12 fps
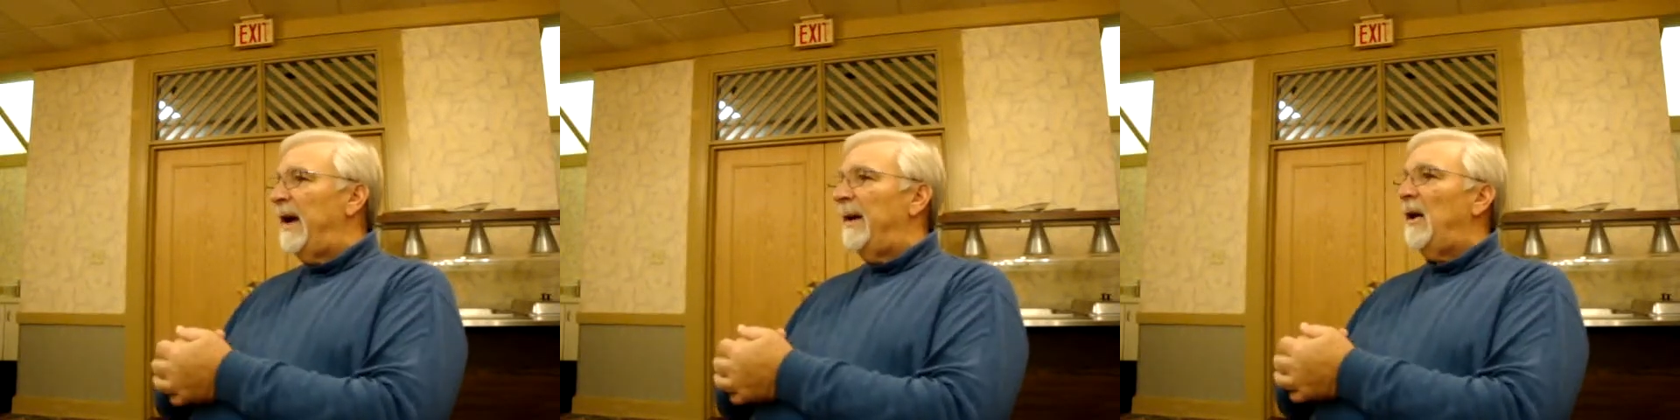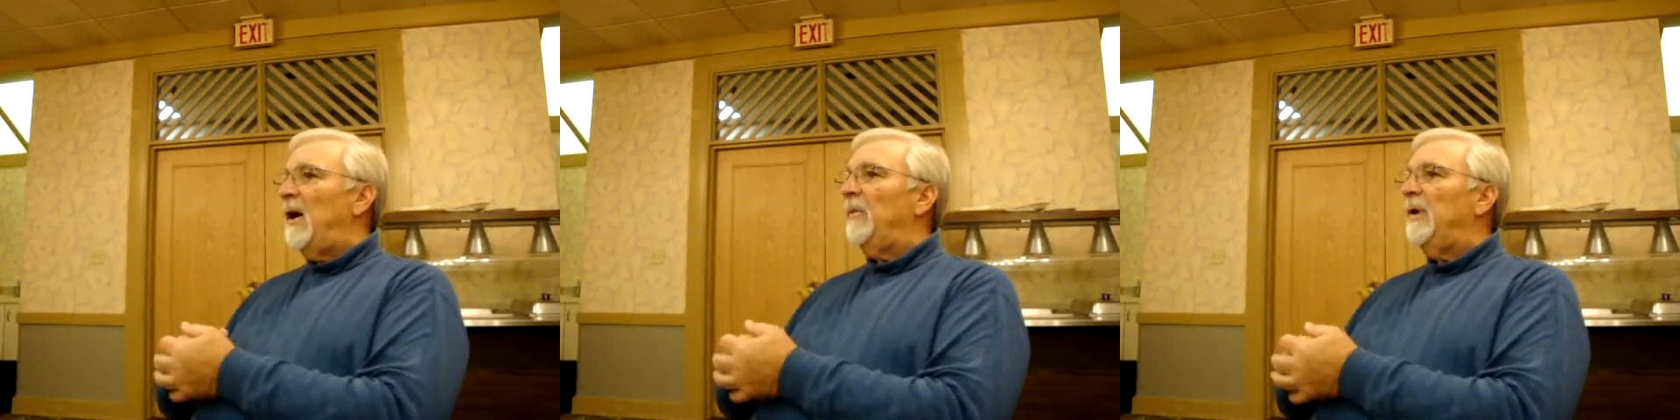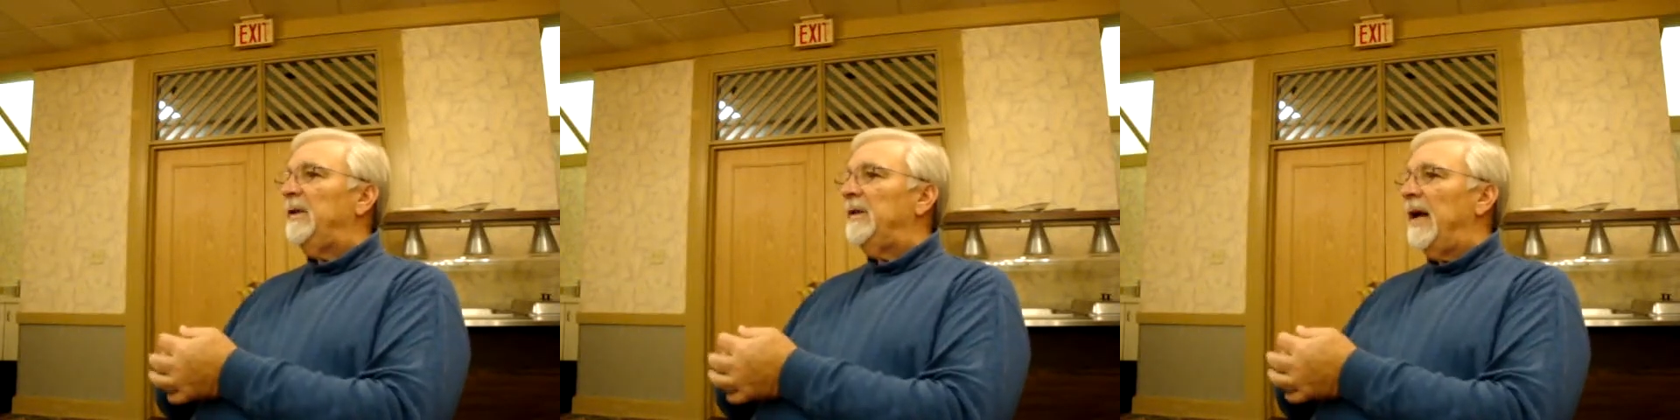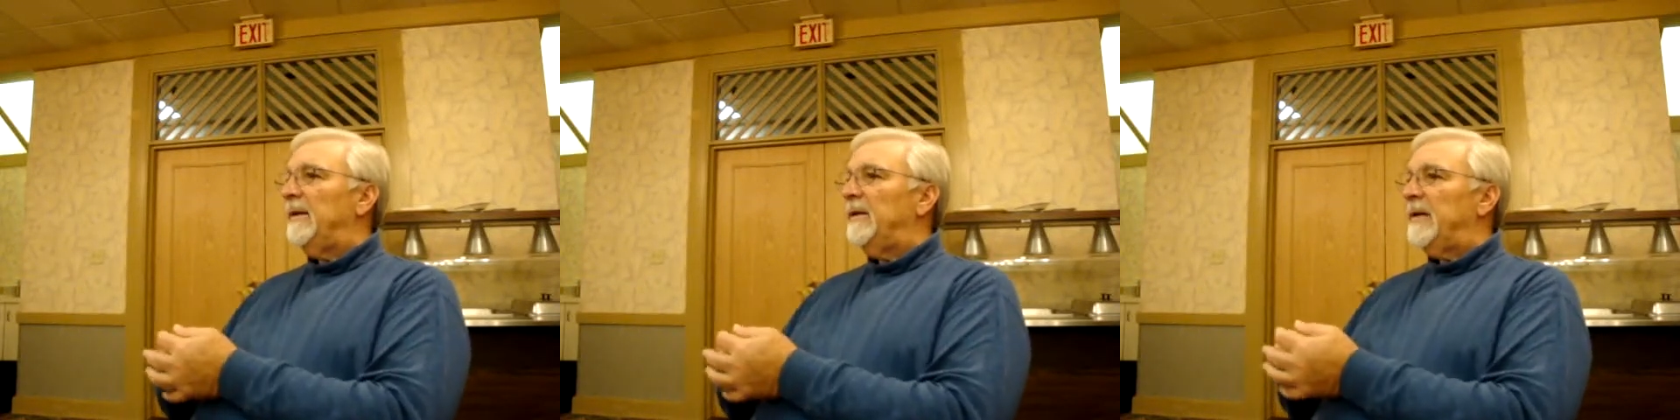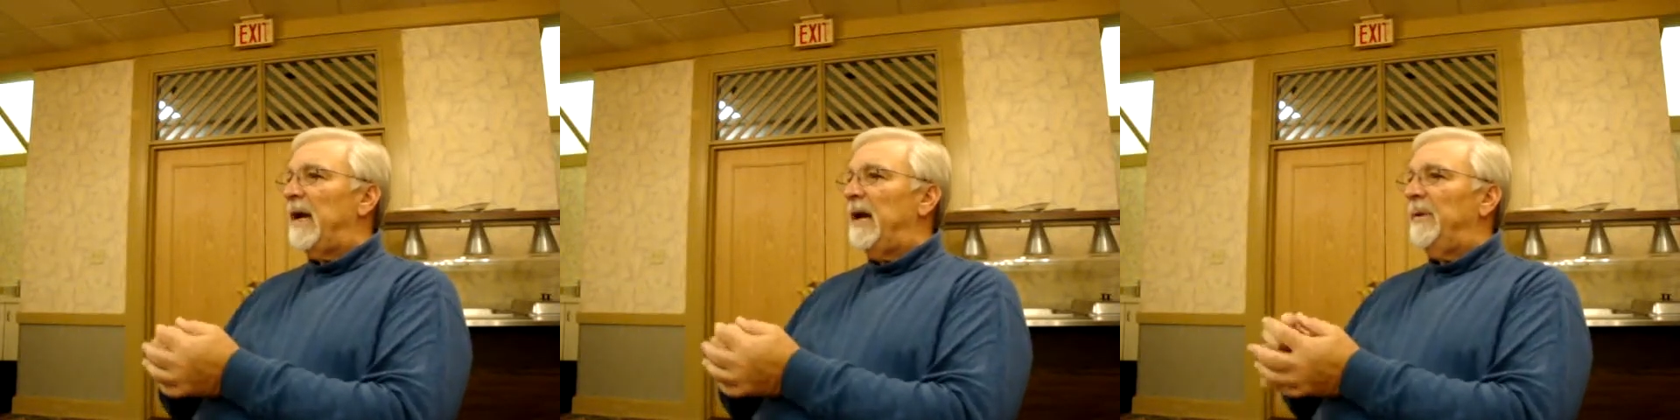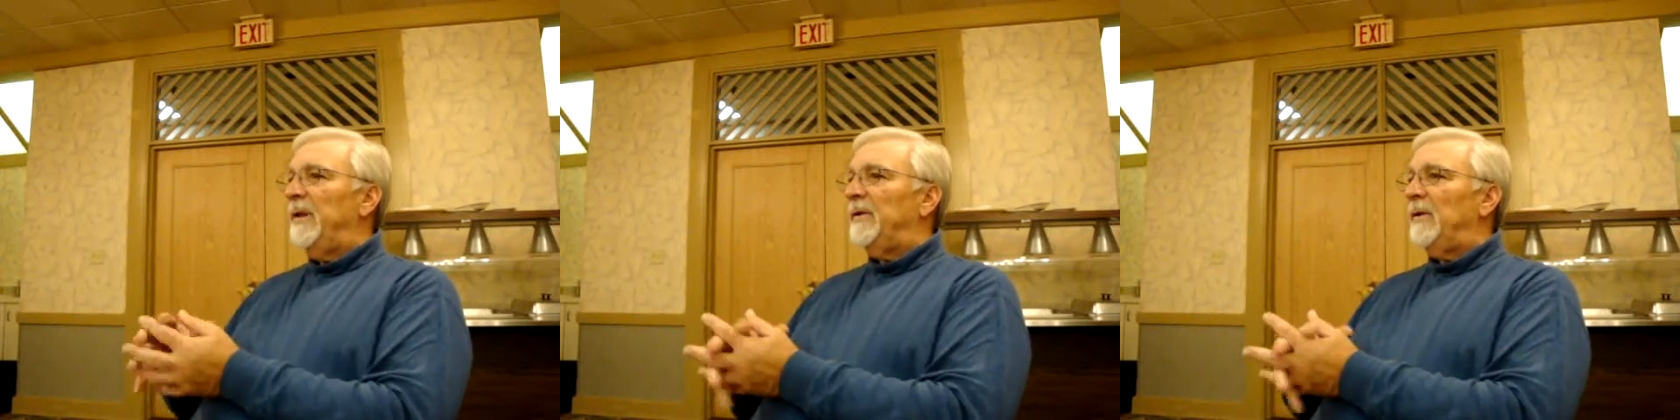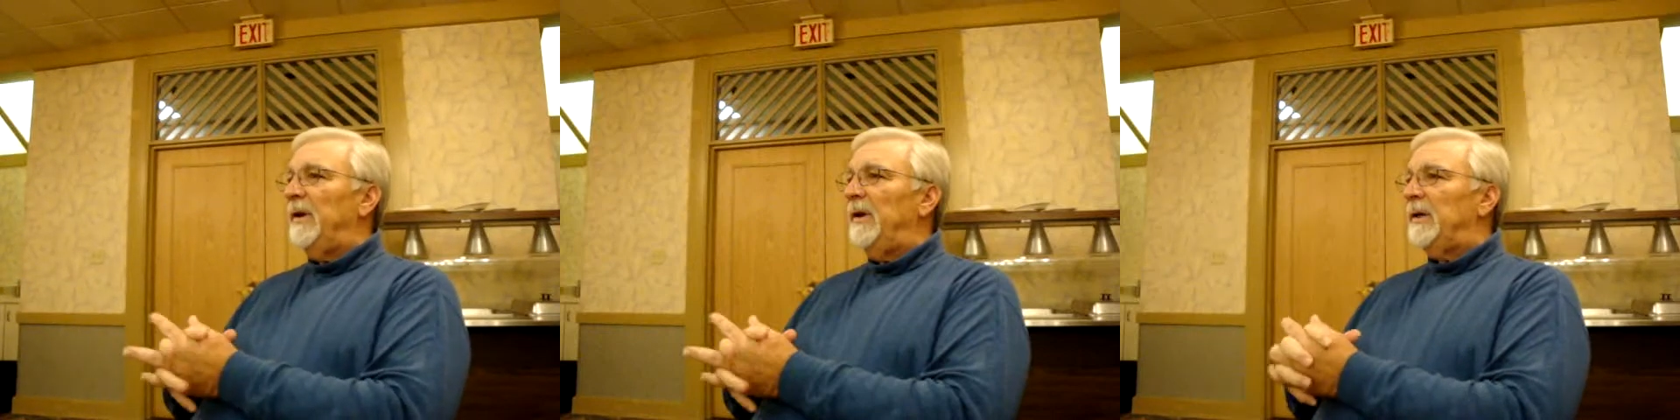How long would it take to type in 30